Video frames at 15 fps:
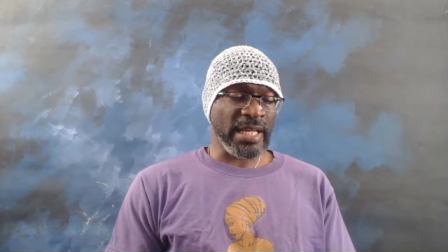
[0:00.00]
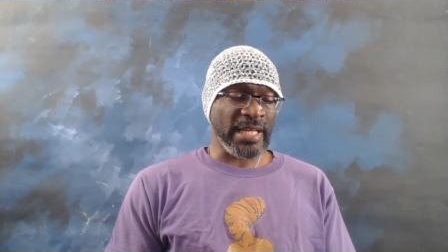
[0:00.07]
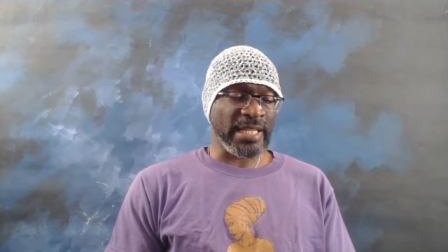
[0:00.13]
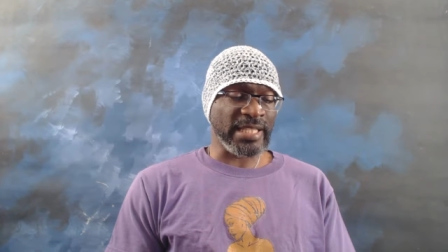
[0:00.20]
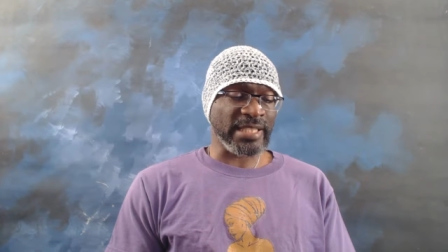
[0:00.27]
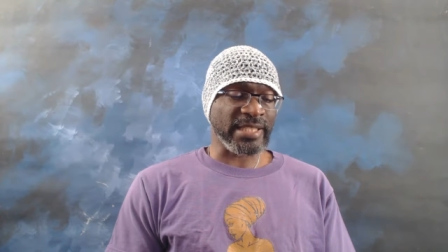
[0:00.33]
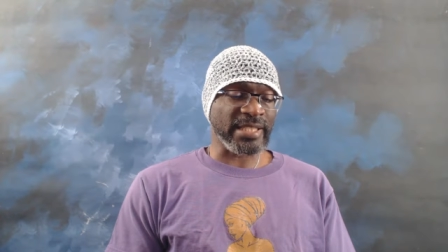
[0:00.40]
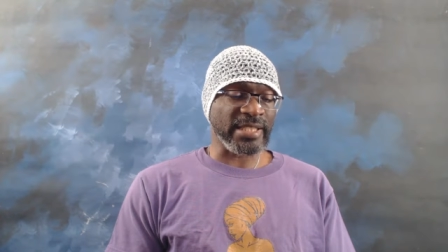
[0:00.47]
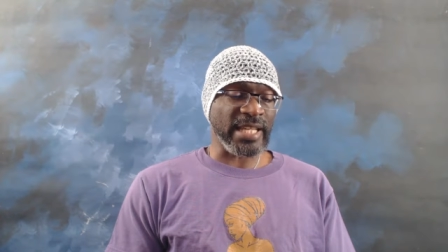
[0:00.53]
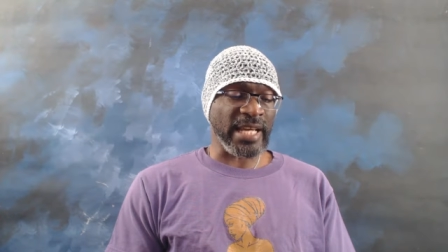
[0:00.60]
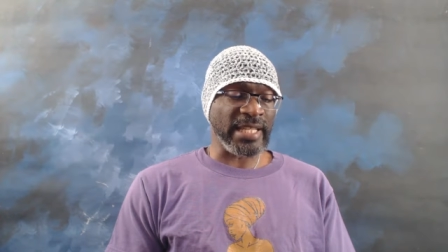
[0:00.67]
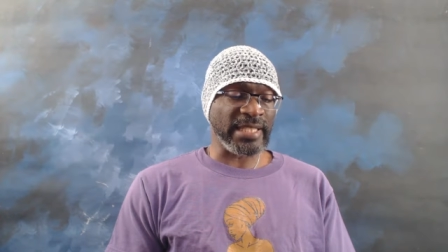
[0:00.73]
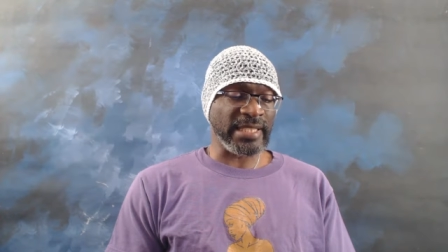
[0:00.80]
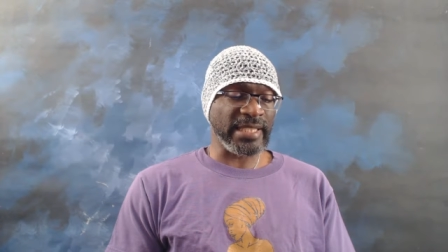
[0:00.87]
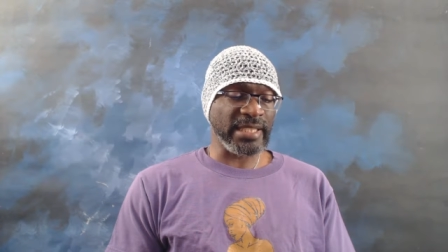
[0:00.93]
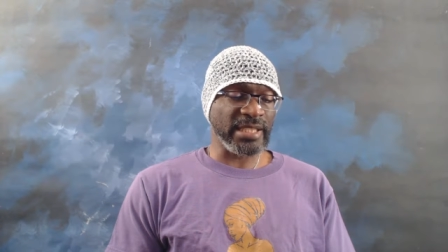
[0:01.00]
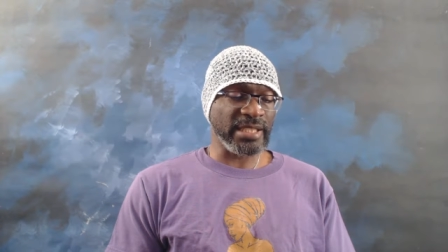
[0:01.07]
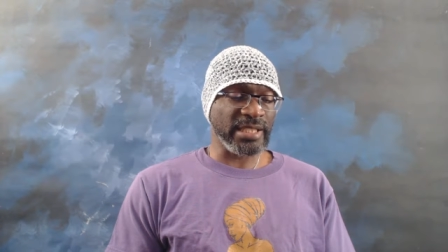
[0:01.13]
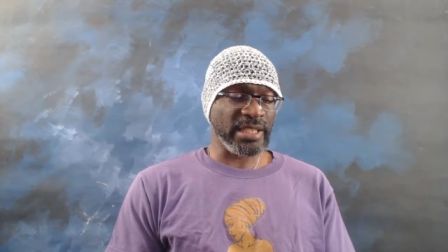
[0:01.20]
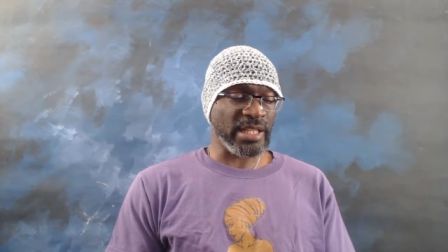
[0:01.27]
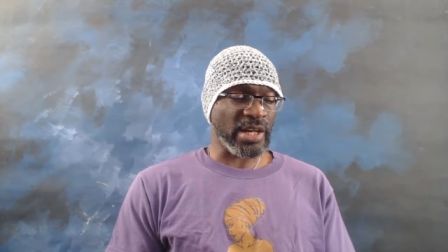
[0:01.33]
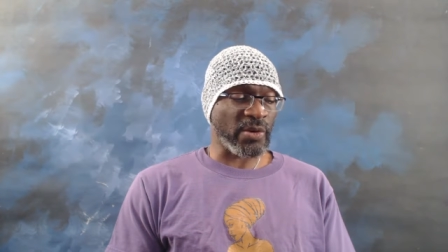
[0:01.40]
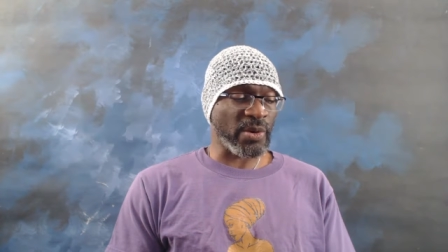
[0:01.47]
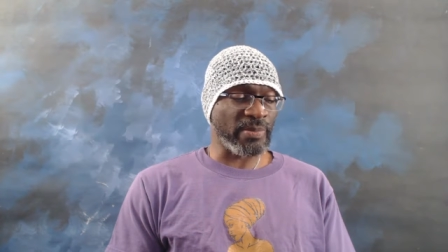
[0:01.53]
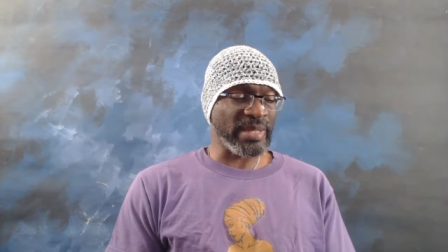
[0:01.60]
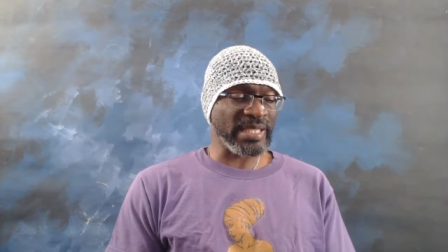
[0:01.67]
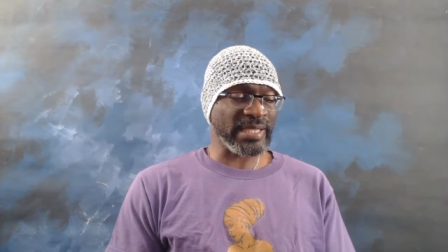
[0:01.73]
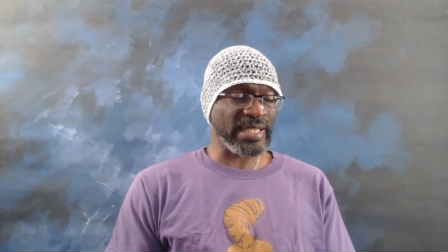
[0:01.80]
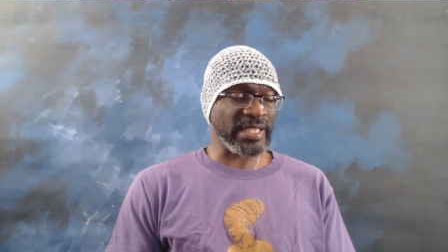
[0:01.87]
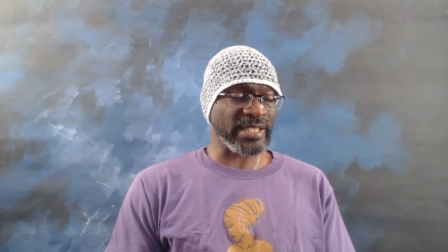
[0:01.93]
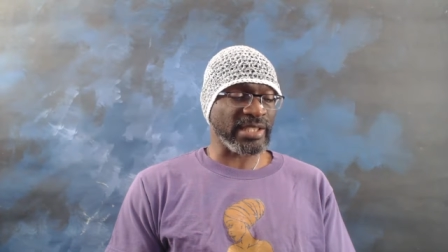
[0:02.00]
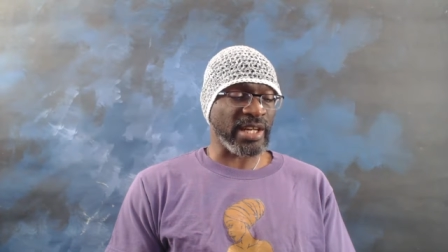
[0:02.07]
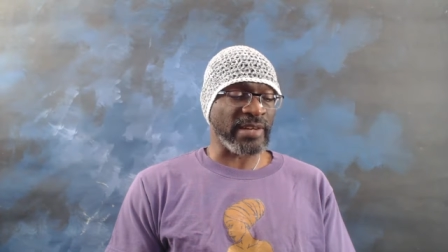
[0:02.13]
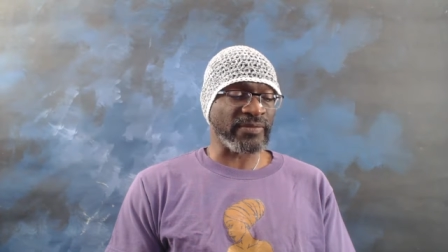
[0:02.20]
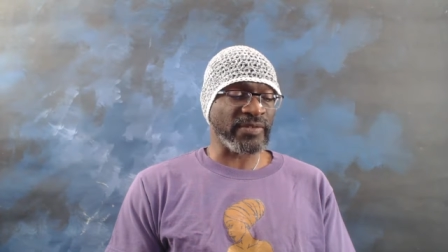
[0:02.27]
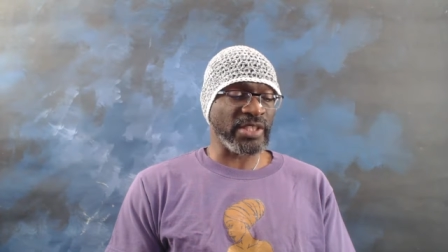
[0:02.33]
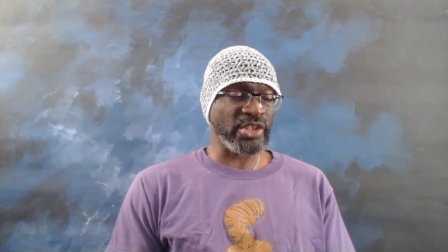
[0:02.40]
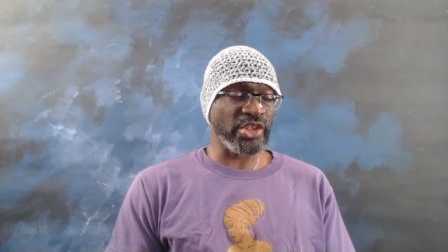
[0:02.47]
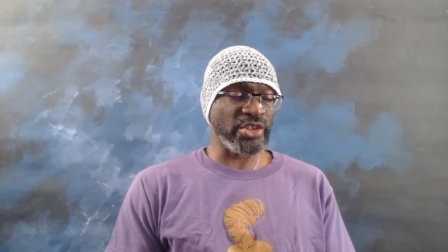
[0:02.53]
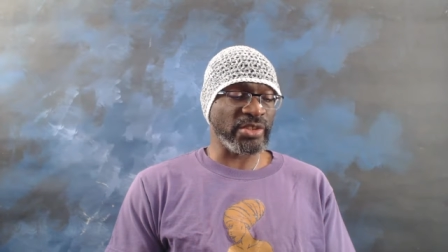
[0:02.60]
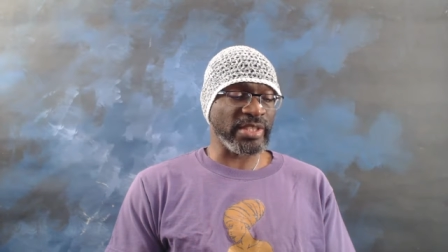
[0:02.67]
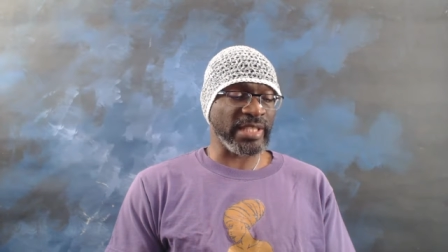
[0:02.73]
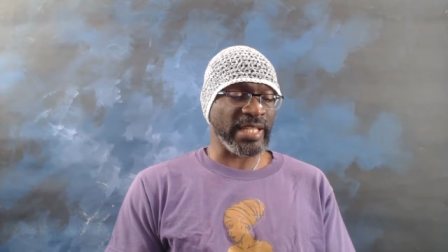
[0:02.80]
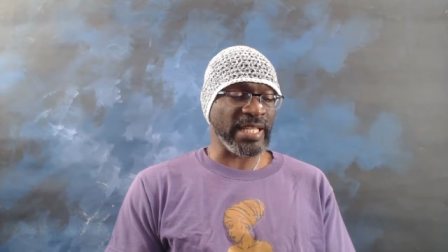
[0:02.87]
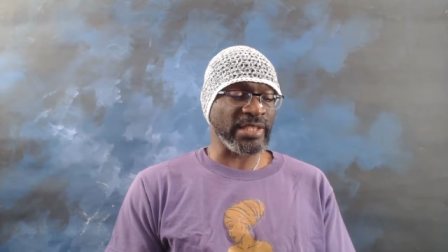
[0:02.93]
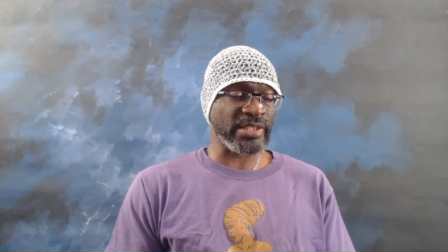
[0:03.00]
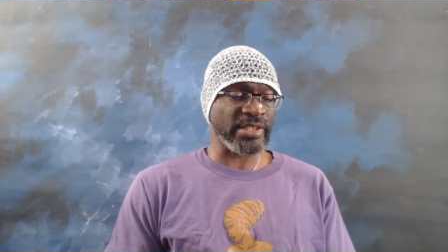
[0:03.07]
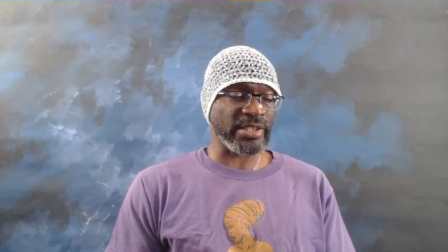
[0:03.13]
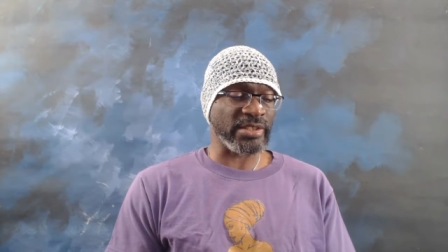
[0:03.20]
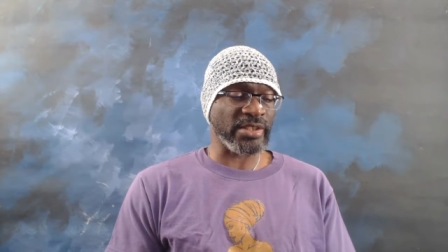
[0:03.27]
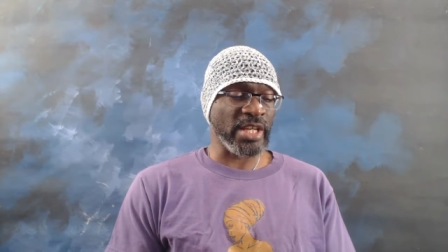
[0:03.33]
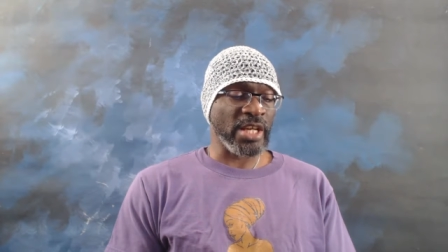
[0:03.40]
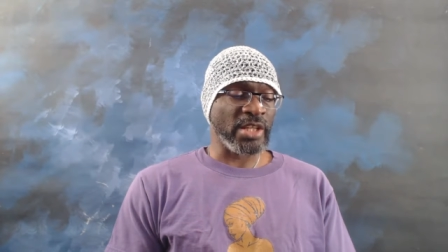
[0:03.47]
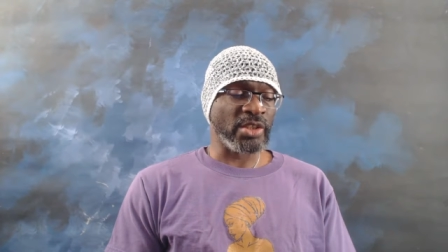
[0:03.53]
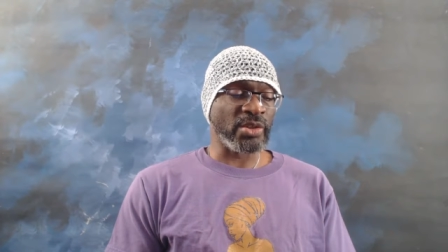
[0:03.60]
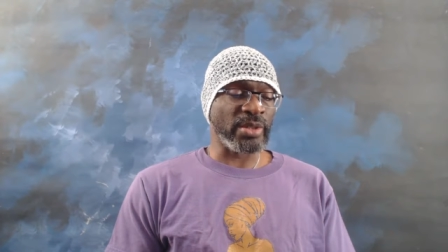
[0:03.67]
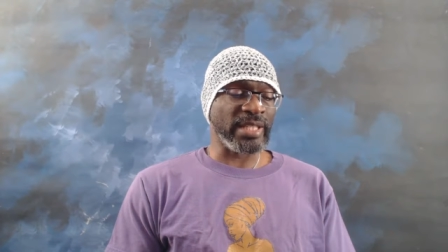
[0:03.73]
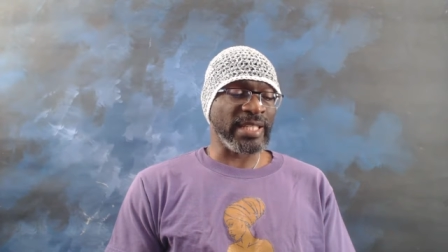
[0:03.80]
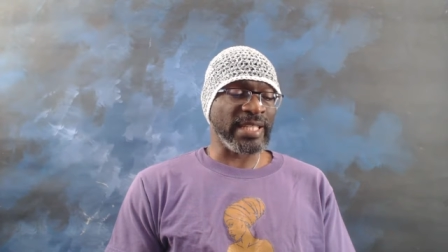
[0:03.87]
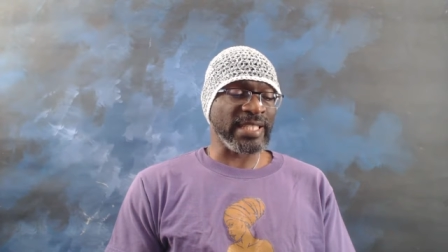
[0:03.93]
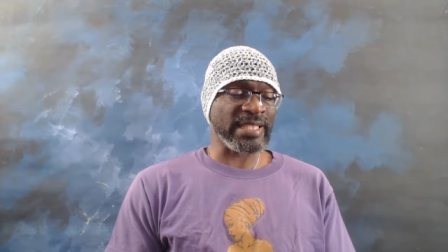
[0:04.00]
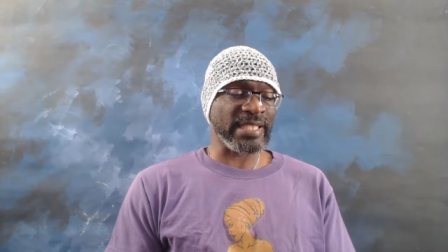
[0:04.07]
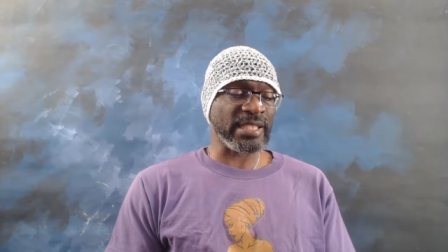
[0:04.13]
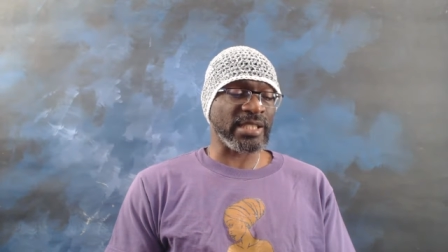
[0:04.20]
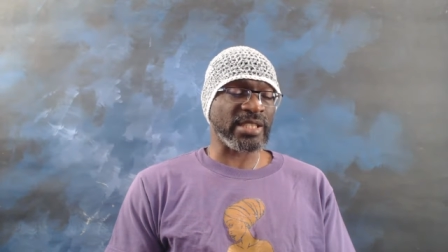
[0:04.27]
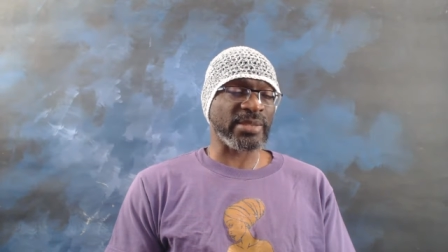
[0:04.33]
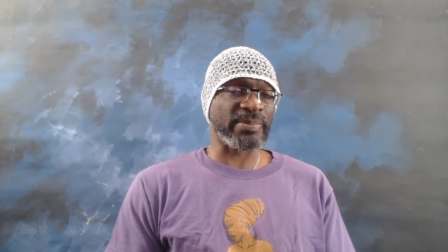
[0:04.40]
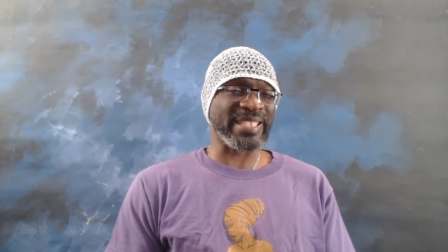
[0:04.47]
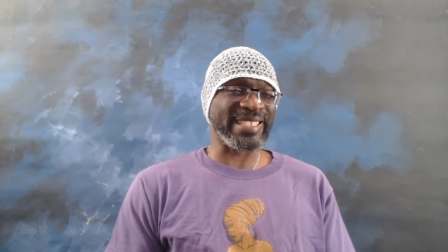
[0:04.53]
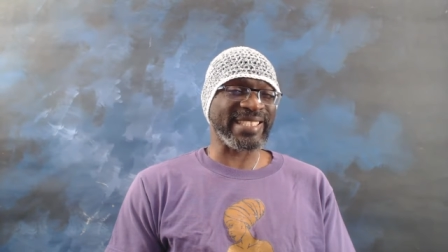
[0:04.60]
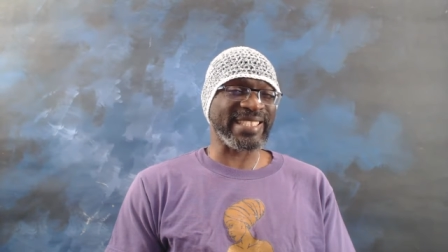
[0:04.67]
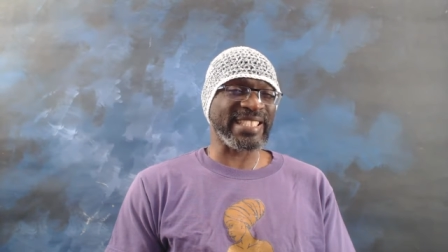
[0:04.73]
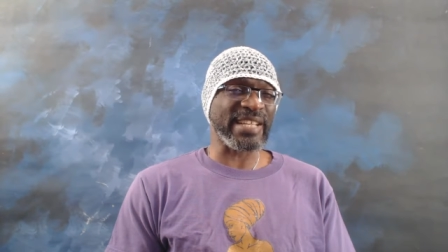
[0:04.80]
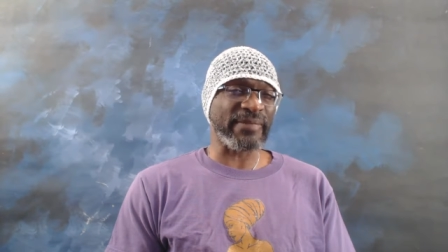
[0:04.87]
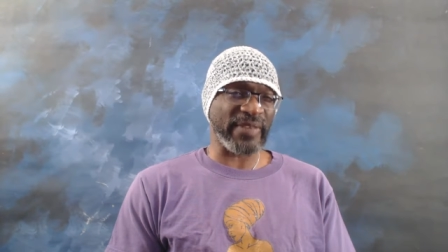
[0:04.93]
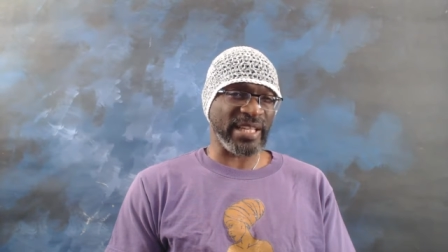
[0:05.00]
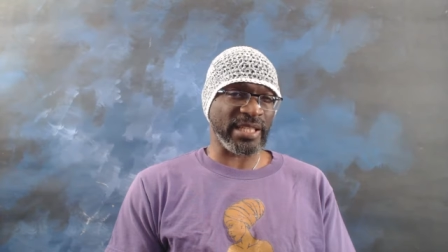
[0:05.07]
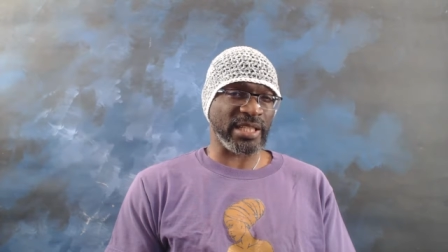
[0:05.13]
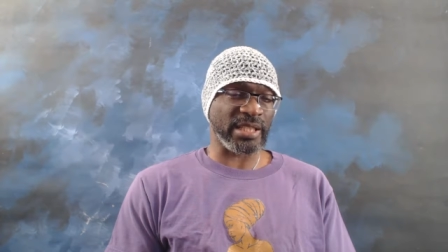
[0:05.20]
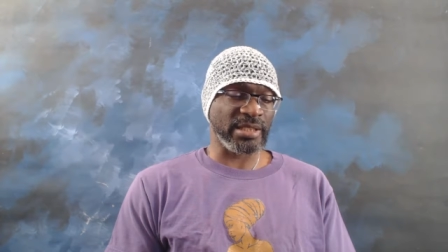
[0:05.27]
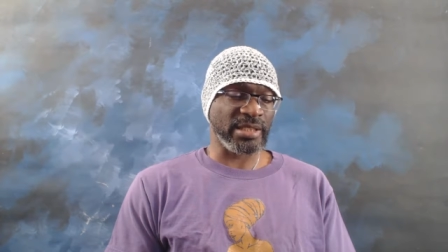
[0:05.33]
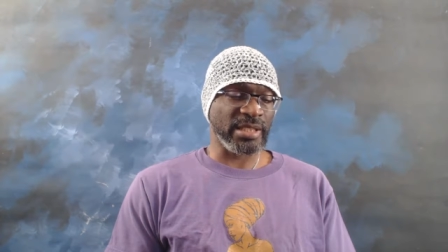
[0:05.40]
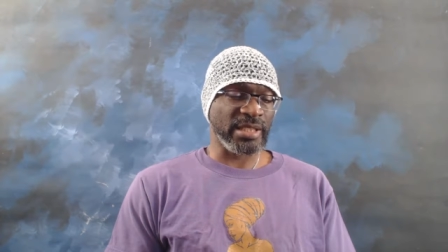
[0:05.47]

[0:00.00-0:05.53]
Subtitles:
In this society, our mistakes are often used against us to elicit specific,